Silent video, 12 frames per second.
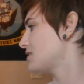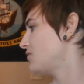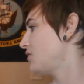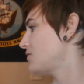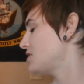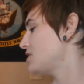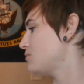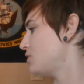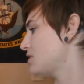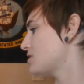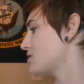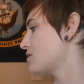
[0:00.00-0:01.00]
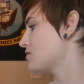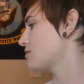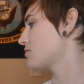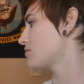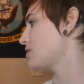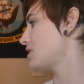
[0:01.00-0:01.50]
and 15 plus
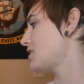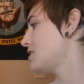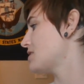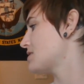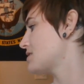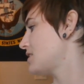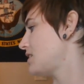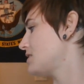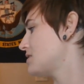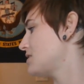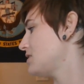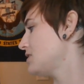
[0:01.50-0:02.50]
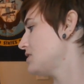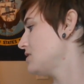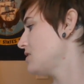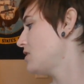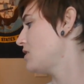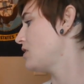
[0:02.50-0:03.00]
3 is 18
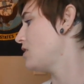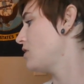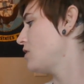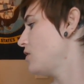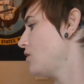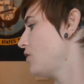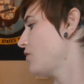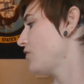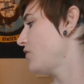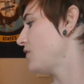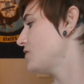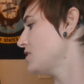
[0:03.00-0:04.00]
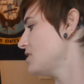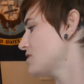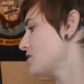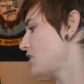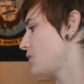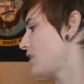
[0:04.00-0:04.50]
over 15.
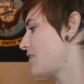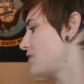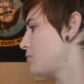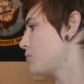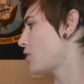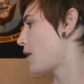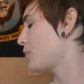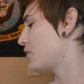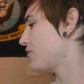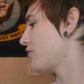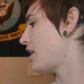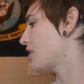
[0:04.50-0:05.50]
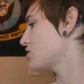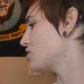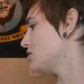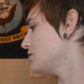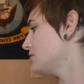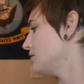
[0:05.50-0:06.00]
So now we have an improper
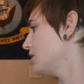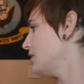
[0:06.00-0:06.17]
fraction.